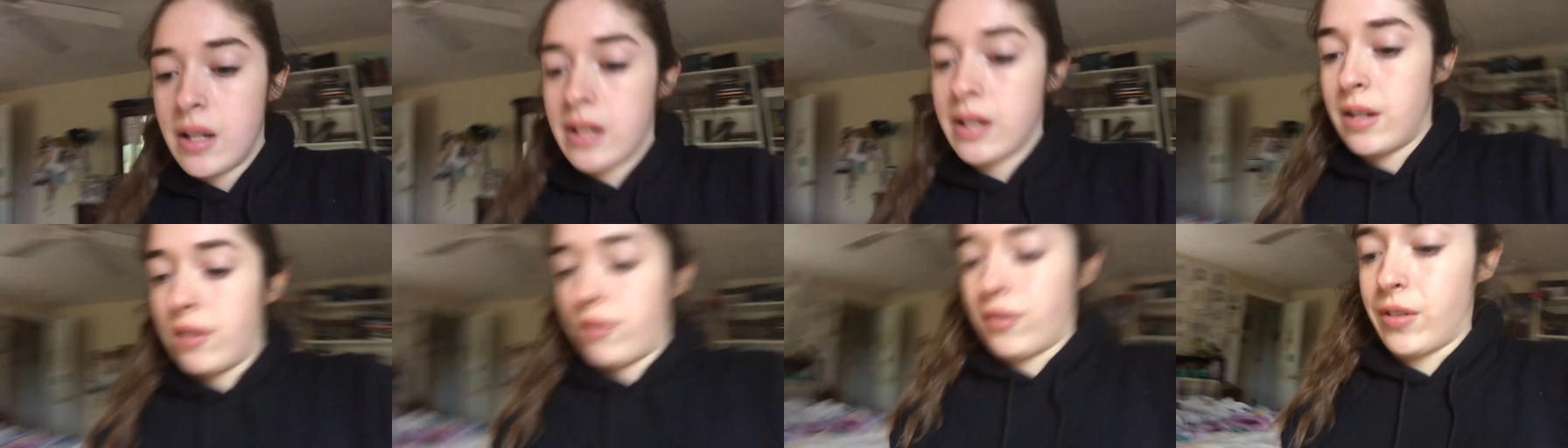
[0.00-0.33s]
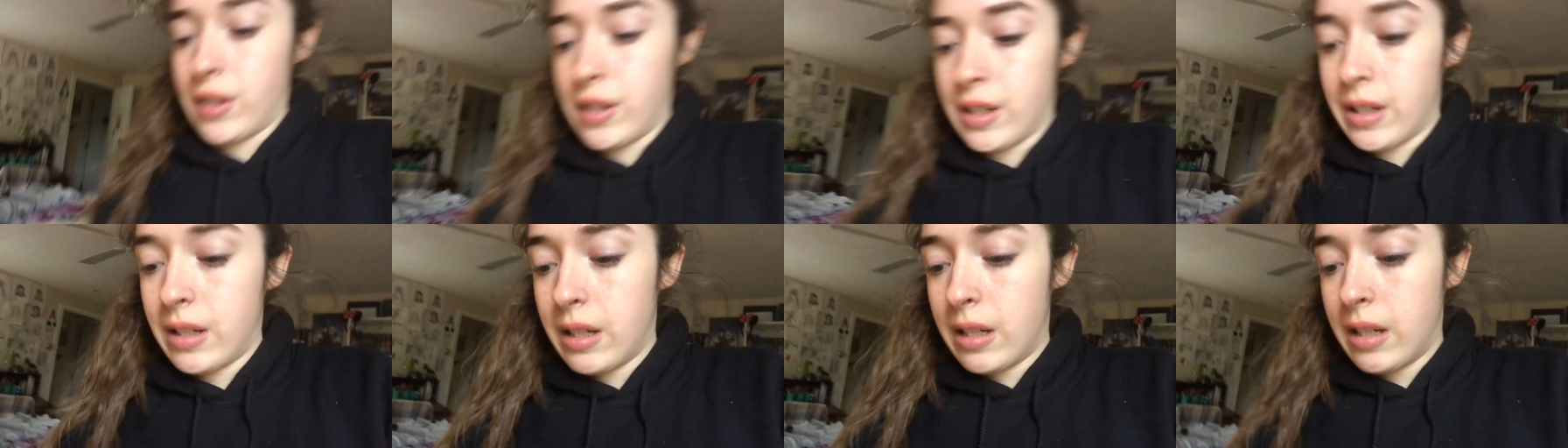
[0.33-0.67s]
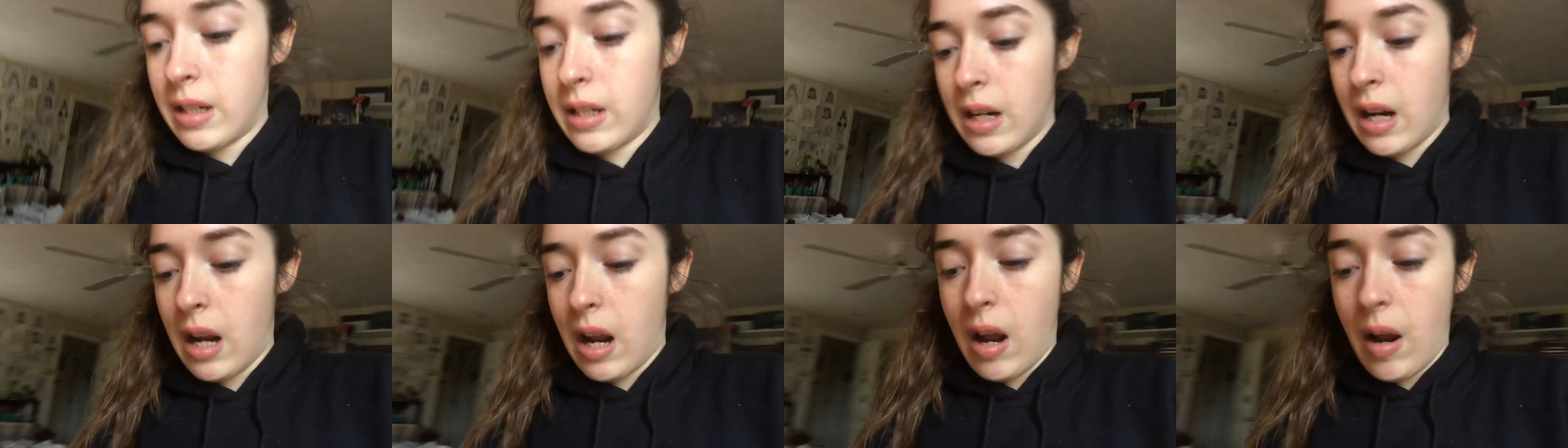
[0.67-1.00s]

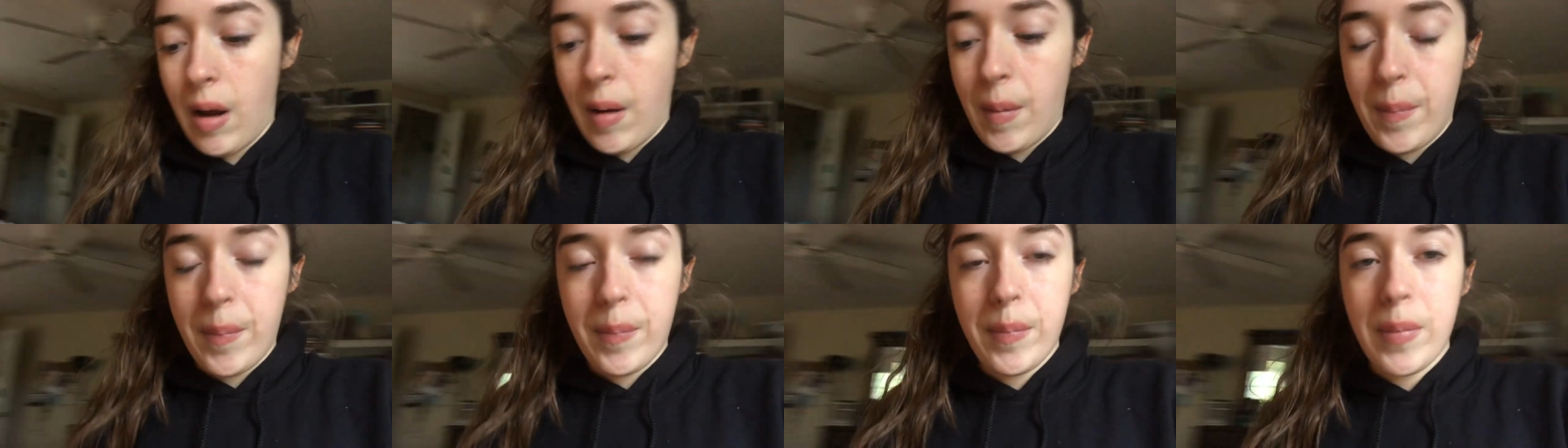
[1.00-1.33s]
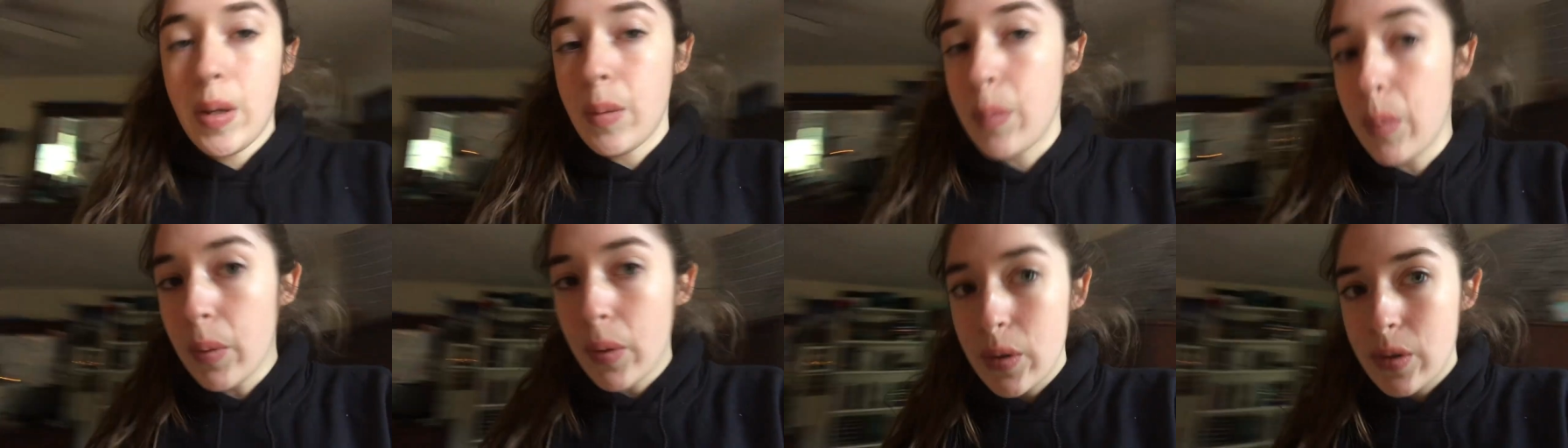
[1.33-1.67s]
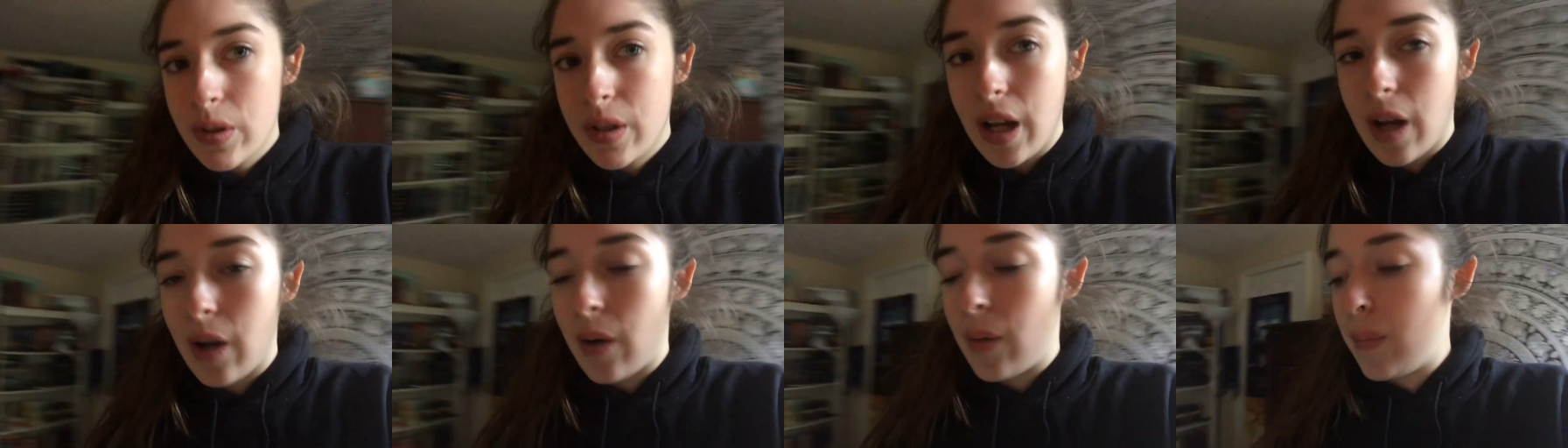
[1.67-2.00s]
different um, people,
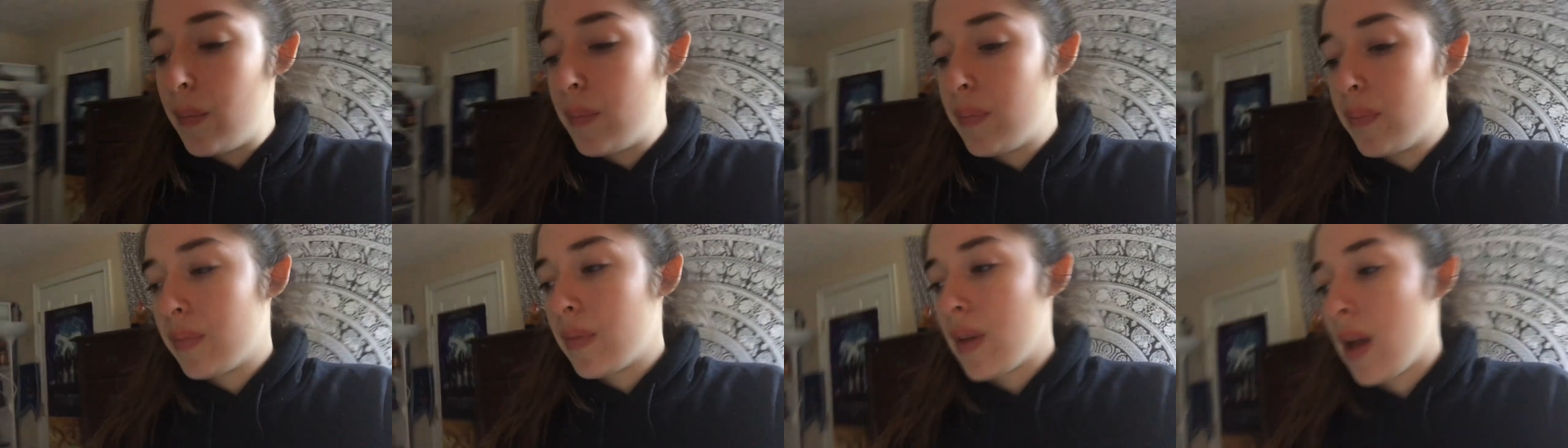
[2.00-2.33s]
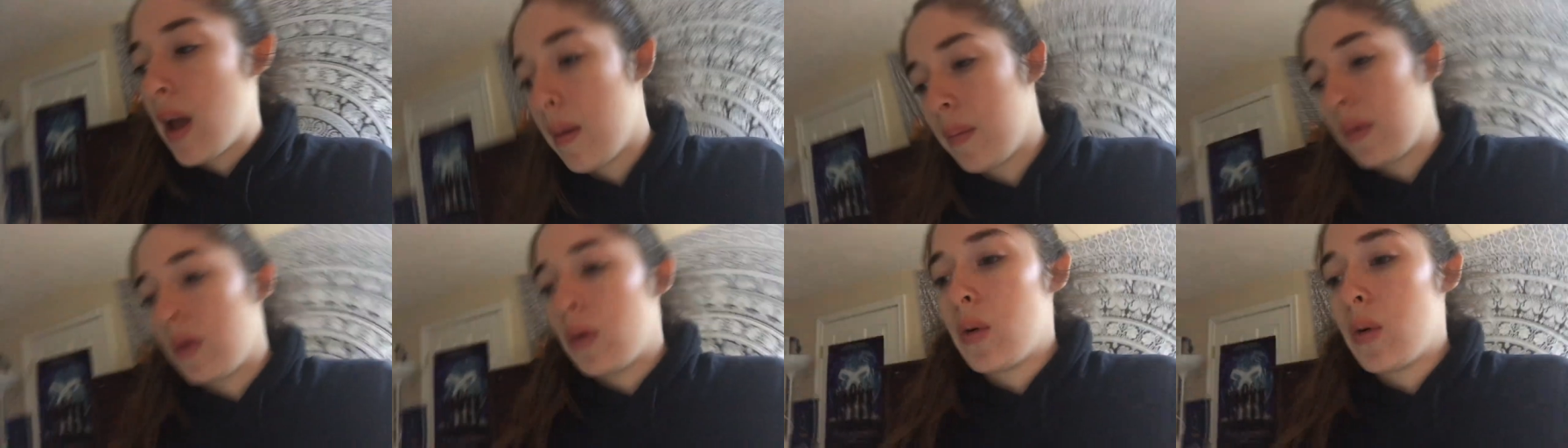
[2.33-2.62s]
so I'm